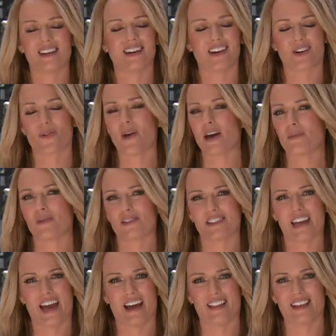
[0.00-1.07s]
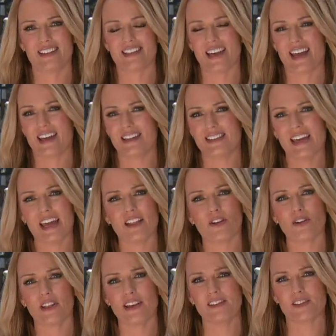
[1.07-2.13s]
an incredible talent, and
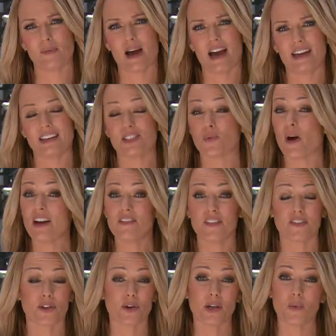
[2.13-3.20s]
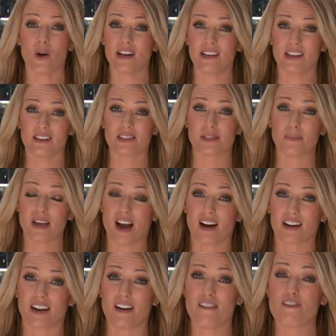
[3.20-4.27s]
Taylor leaves behind his wife of 31 years,
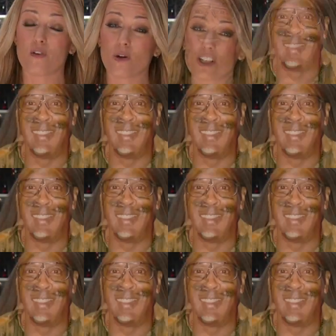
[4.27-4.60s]
Bianca, four